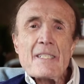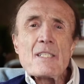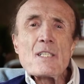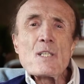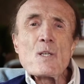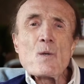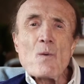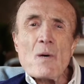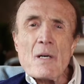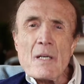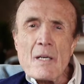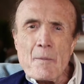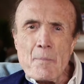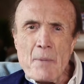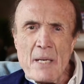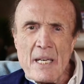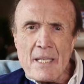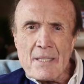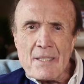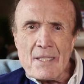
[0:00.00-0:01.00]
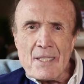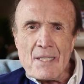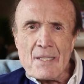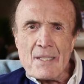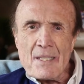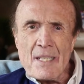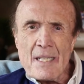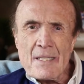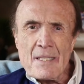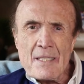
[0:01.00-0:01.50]
you want to be a
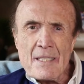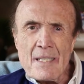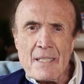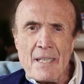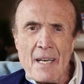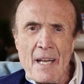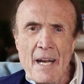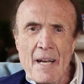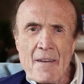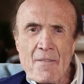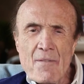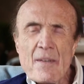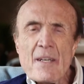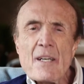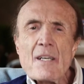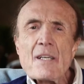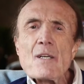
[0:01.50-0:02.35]
success in life,